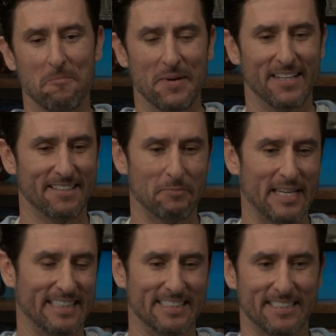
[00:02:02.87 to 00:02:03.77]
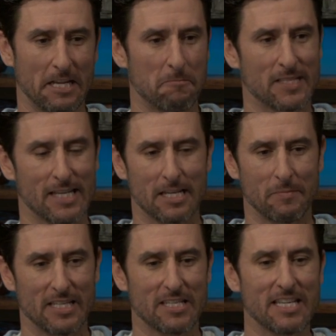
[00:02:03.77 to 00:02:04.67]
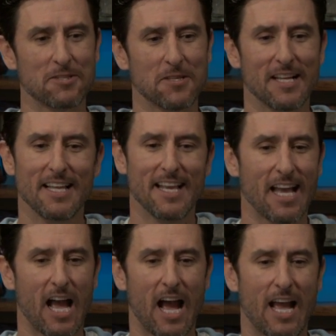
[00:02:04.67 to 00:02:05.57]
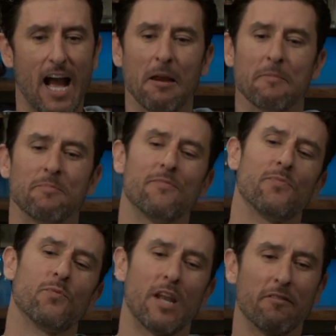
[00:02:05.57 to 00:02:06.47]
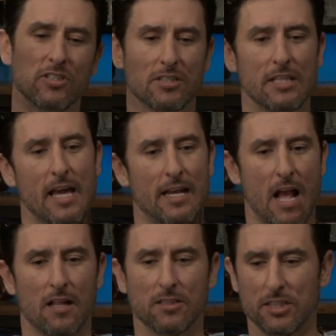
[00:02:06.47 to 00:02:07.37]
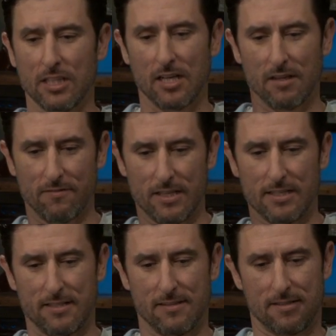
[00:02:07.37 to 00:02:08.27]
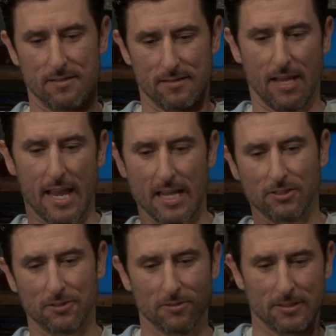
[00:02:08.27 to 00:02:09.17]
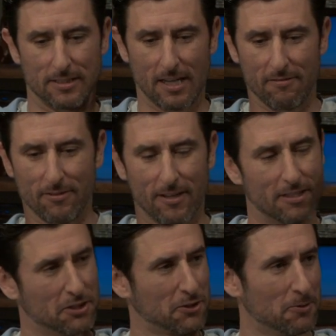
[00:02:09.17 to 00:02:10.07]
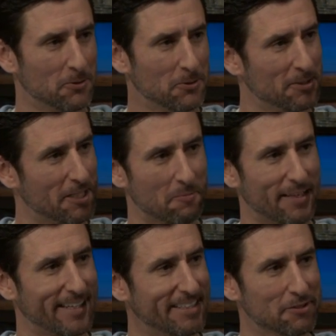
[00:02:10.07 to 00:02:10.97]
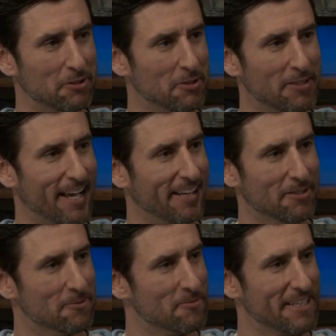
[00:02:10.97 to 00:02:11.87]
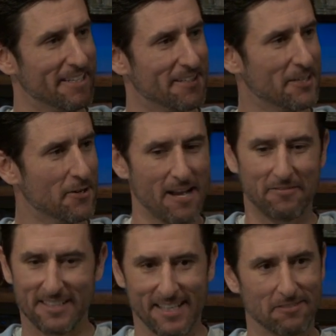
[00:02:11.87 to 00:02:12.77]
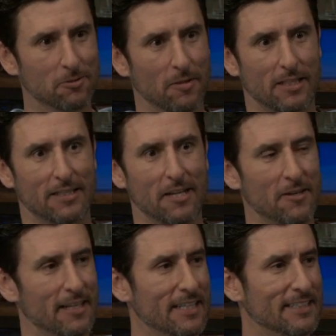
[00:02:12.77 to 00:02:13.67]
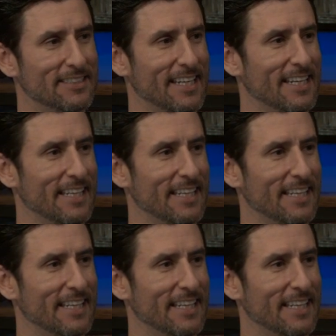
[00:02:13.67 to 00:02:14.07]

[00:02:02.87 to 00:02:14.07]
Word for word: but but at the same time, he's he's, I, I whenever you see that analogy of the the angel and the devil on the shoulders. I'm like, he'll do that. He'll he, you'll have the devil and like there it is, and right.